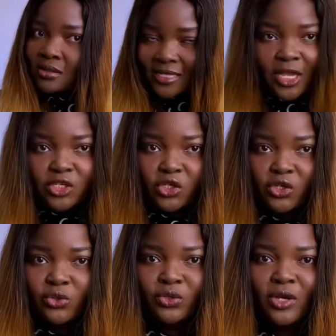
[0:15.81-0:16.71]
stay
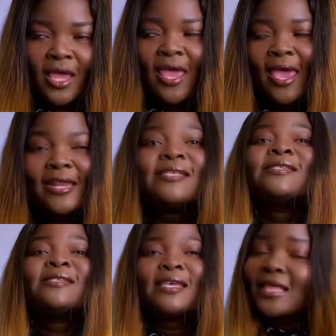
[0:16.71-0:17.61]
tuned, and
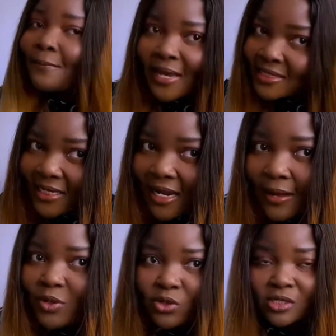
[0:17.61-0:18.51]
see the method
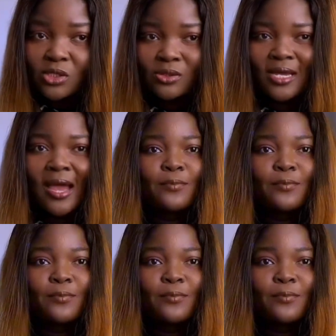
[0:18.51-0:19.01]
that I'm using today.